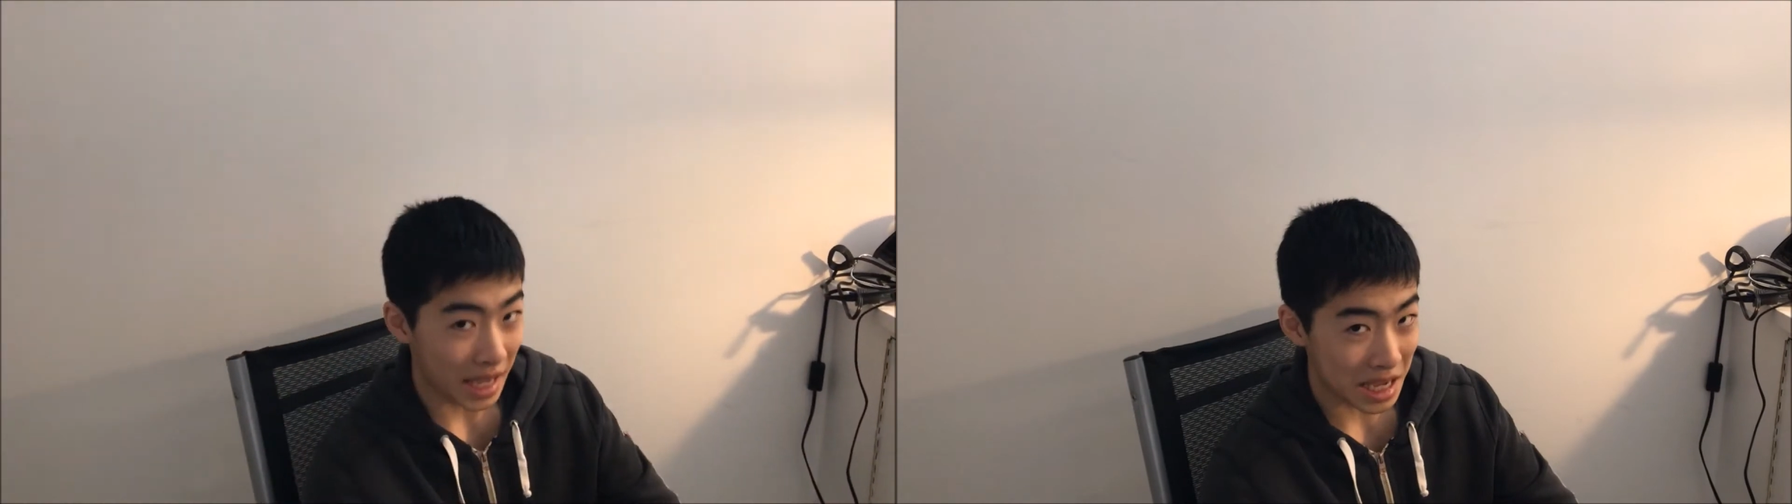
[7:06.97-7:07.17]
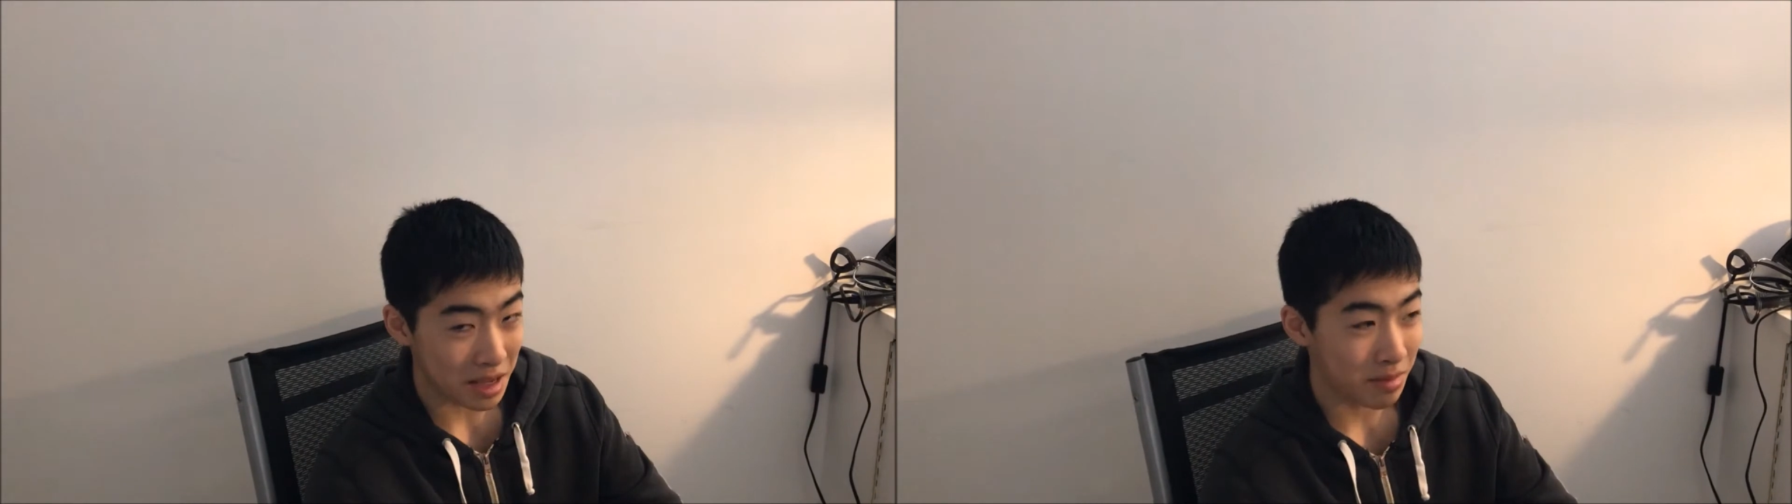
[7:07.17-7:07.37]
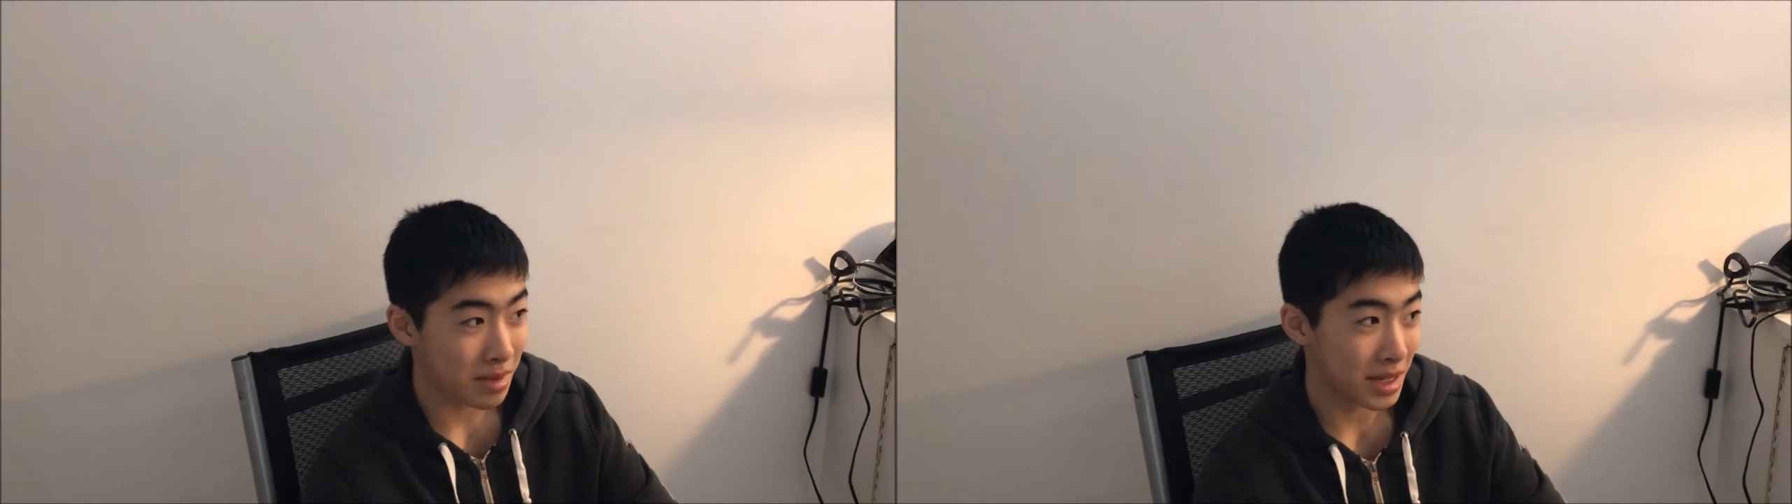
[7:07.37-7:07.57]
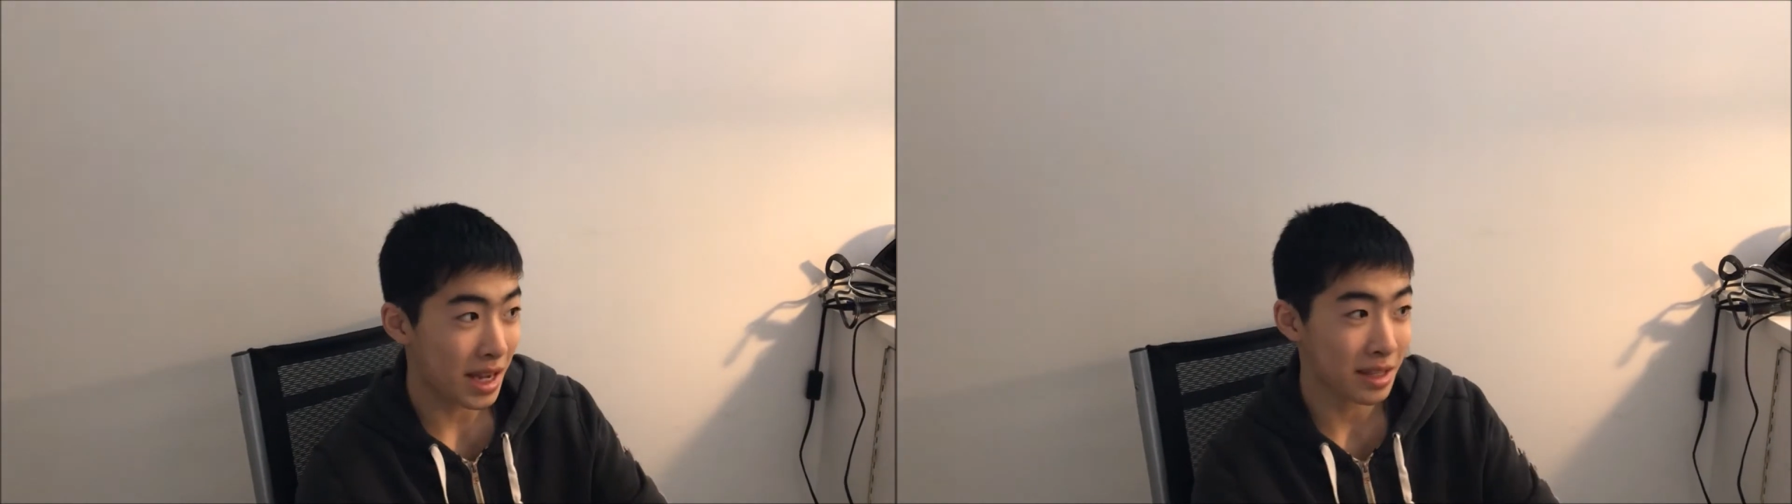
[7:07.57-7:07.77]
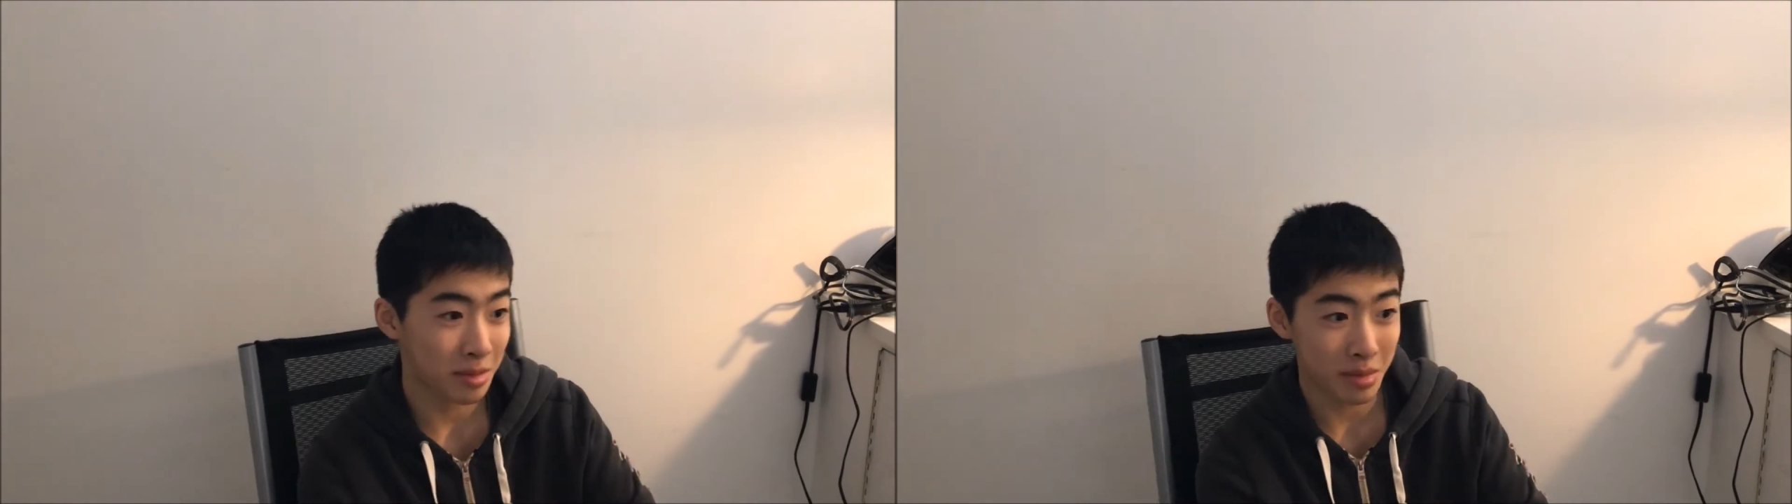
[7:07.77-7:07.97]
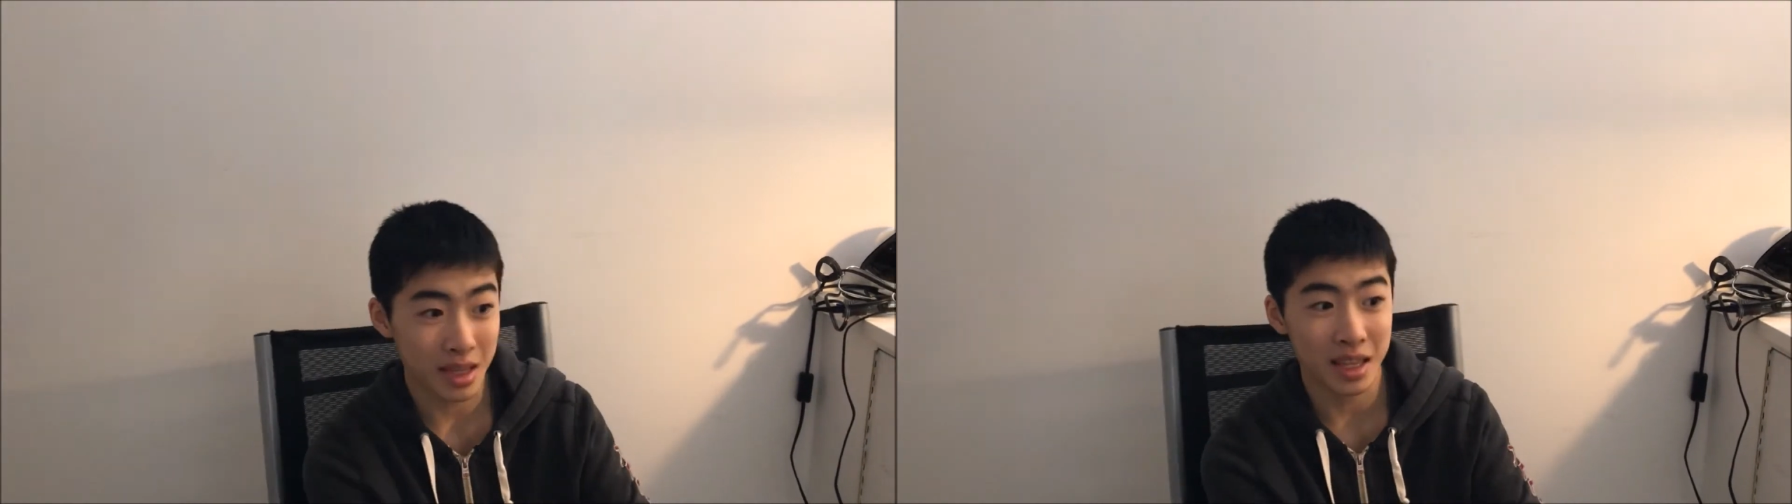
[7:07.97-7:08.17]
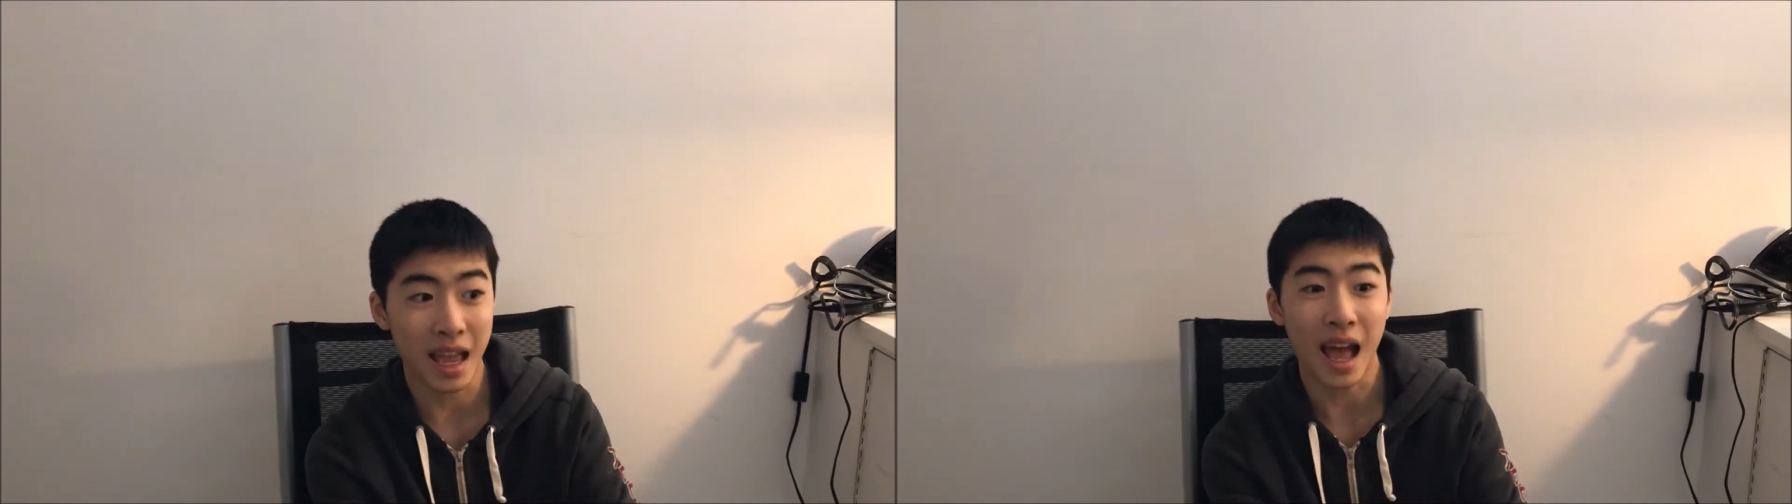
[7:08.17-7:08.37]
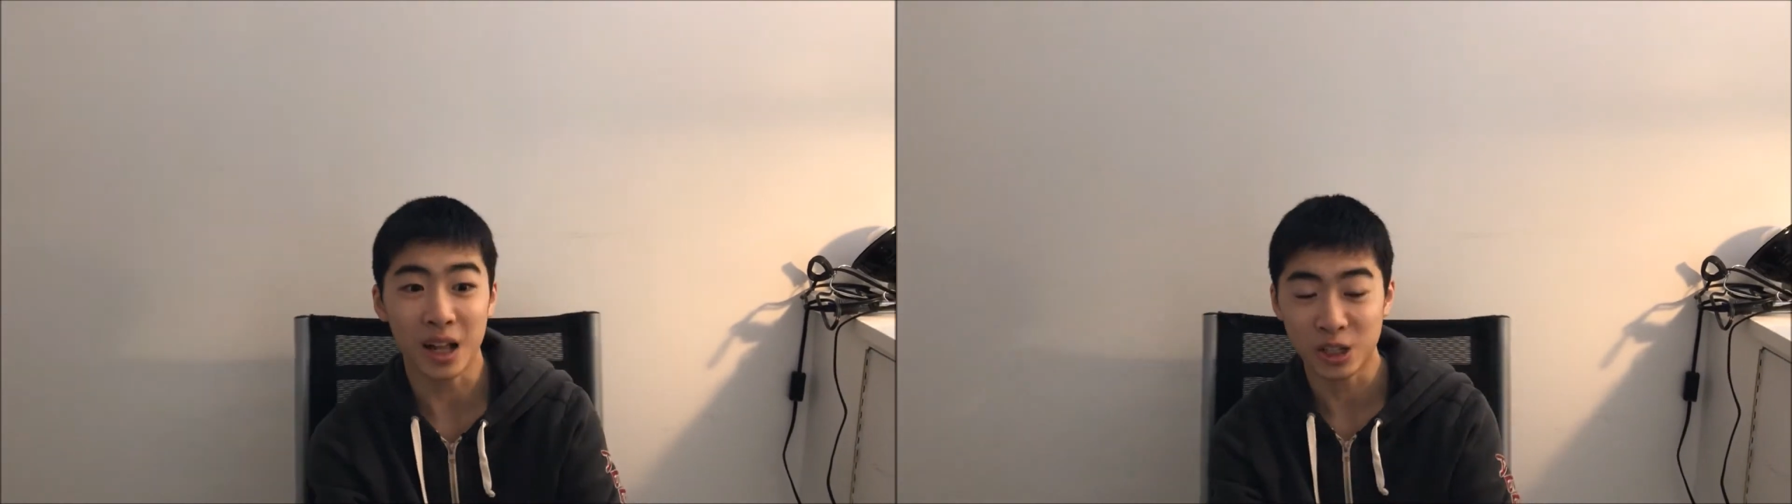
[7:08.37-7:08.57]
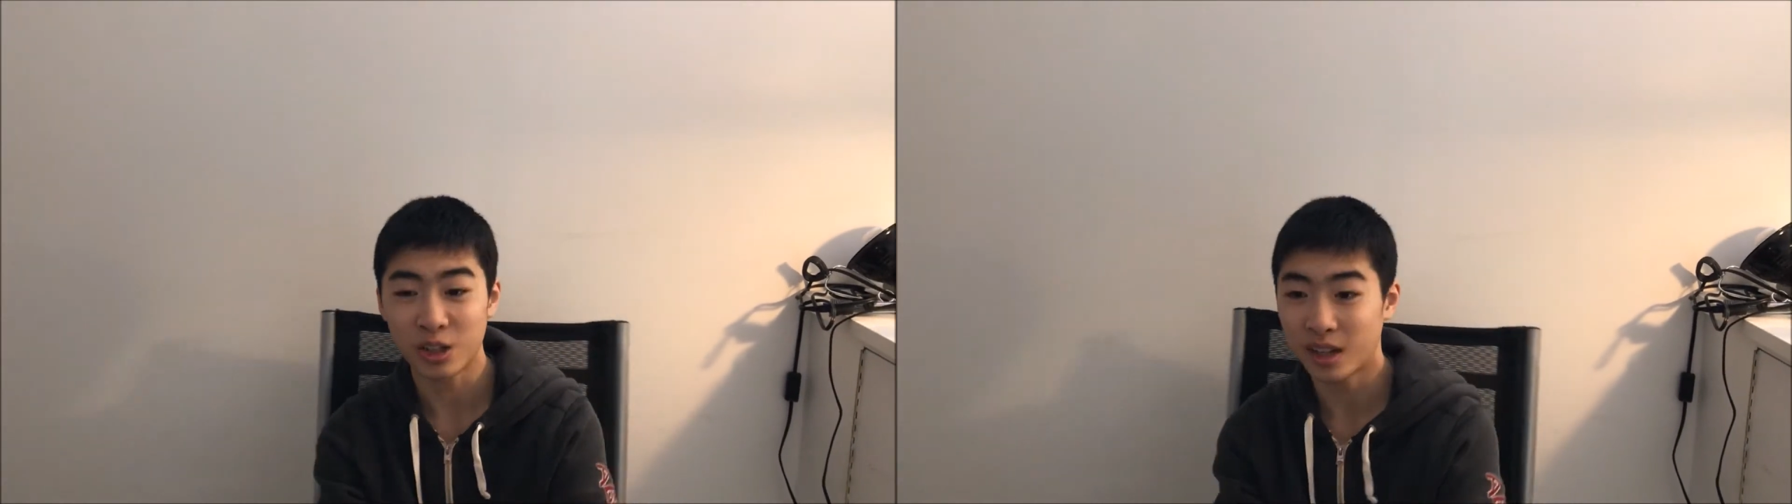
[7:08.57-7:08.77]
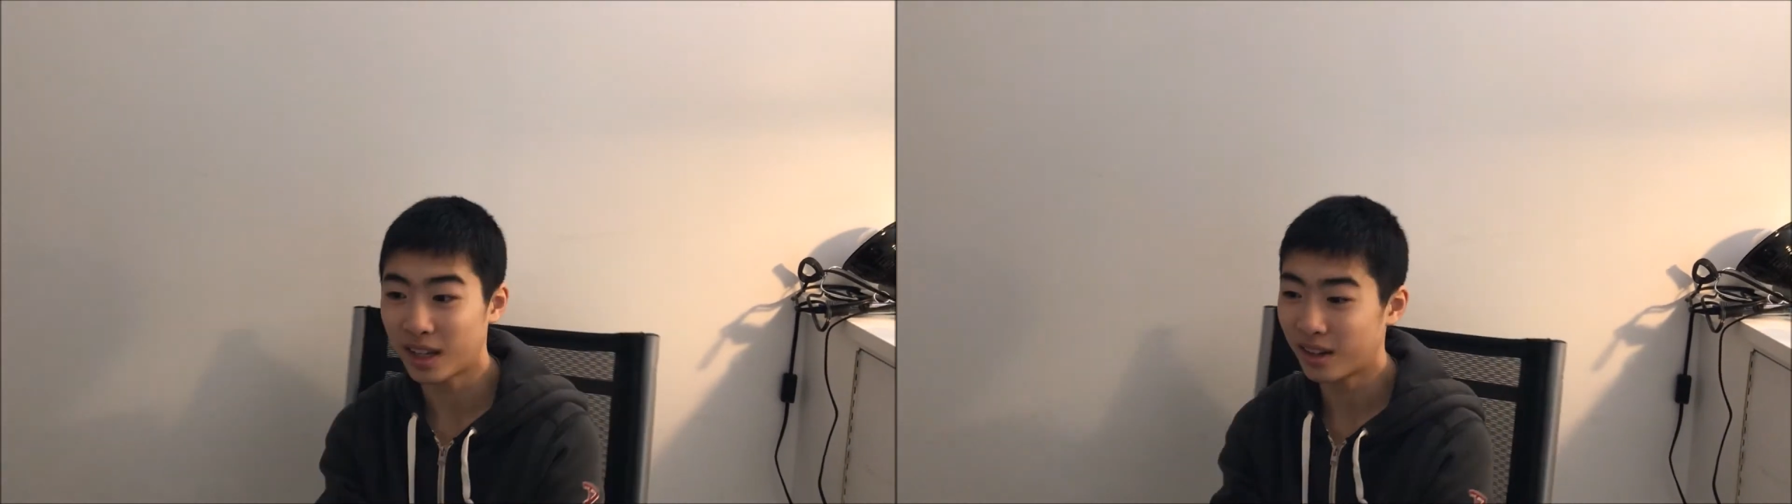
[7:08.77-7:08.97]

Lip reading: name Siamese algae